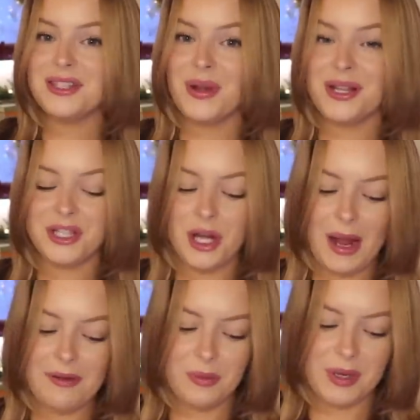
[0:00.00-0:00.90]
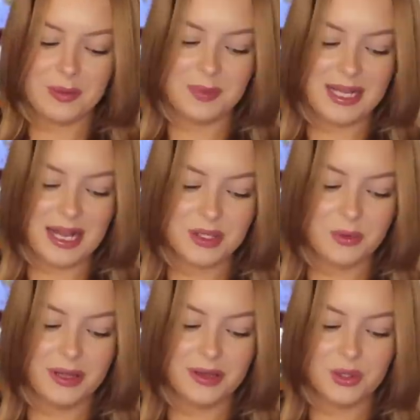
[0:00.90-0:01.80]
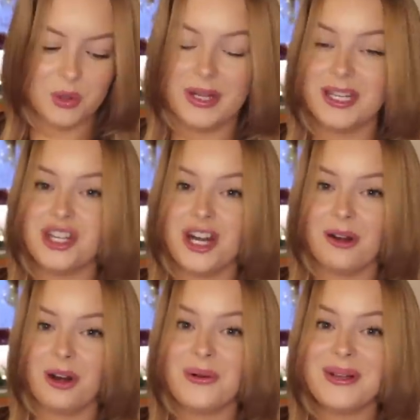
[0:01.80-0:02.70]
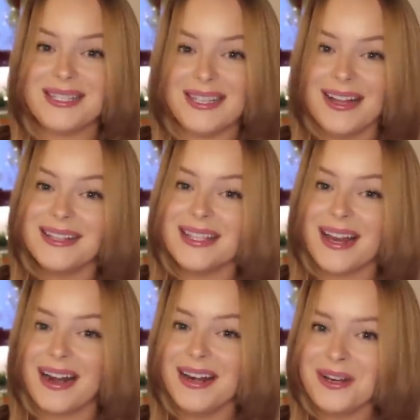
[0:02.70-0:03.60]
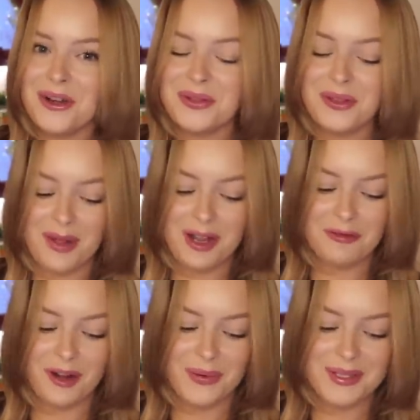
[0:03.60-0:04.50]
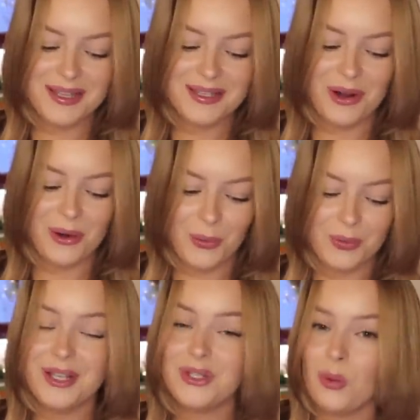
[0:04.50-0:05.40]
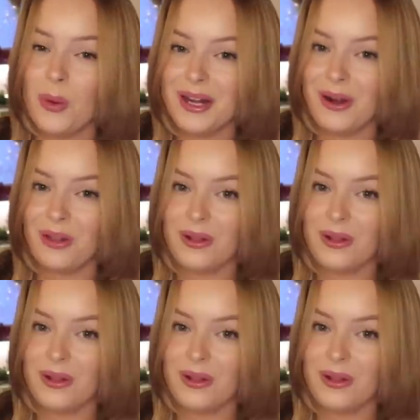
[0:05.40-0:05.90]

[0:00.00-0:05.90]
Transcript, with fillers: As you guys know, everyone is obsessed with the Sol de Janeiro scents, and I didn't know that the mini fragrances are only $20.